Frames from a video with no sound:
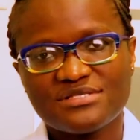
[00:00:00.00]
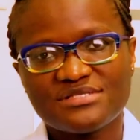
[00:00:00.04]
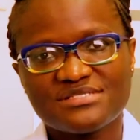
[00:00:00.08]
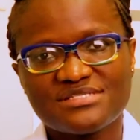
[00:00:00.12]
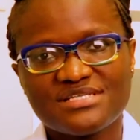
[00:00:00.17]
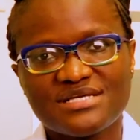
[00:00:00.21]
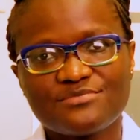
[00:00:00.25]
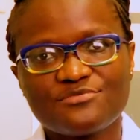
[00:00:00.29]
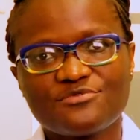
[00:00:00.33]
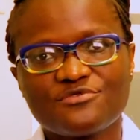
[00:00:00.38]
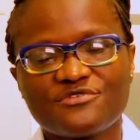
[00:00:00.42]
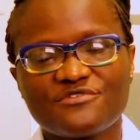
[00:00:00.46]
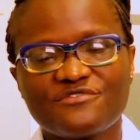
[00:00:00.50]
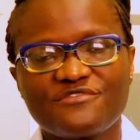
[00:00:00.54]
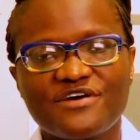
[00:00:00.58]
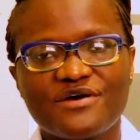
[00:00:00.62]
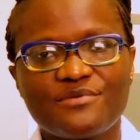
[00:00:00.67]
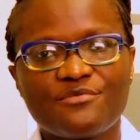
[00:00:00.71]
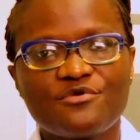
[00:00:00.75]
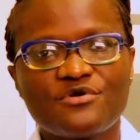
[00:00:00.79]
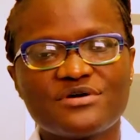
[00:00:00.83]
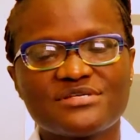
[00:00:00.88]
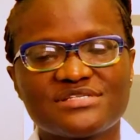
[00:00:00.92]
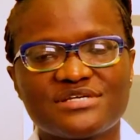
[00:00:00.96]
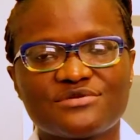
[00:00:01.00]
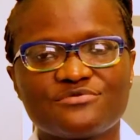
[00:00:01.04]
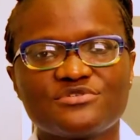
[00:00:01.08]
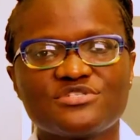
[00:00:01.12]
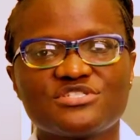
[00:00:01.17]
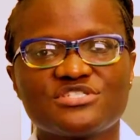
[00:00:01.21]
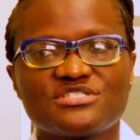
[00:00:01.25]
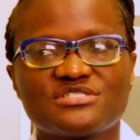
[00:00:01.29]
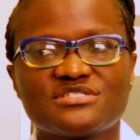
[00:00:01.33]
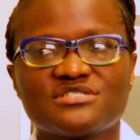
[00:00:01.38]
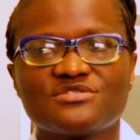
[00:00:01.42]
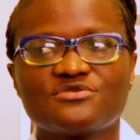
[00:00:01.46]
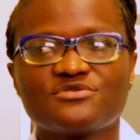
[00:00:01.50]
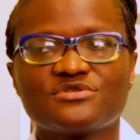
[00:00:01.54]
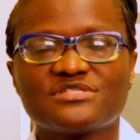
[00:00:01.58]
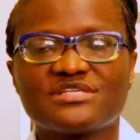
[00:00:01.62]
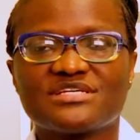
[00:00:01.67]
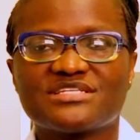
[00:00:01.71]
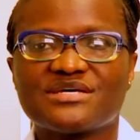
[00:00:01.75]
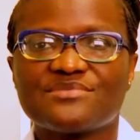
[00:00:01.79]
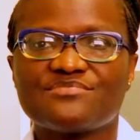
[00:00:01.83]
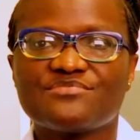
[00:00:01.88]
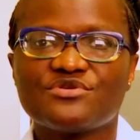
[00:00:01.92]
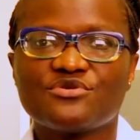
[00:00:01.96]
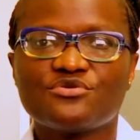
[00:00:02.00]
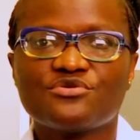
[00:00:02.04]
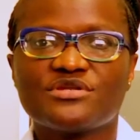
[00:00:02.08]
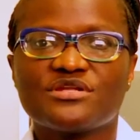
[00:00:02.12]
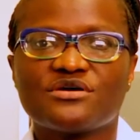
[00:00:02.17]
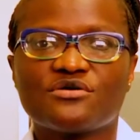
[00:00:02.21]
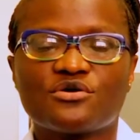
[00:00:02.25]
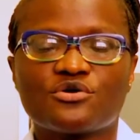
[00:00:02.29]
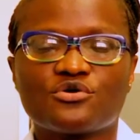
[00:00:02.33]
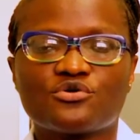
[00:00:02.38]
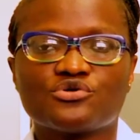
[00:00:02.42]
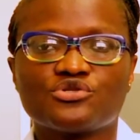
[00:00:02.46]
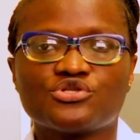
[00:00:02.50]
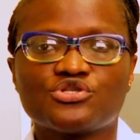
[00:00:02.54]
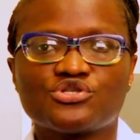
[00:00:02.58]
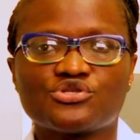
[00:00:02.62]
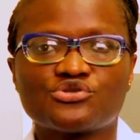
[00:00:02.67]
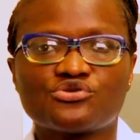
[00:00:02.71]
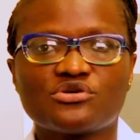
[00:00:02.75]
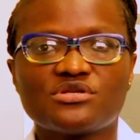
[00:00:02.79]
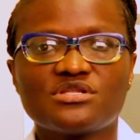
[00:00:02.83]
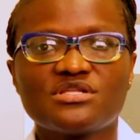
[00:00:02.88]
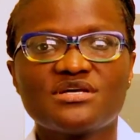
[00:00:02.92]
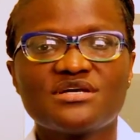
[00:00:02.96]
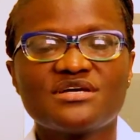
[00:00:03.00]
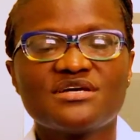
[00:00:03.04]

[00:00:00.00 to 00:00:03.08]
Non-modifiable ones are those that are beyond our control.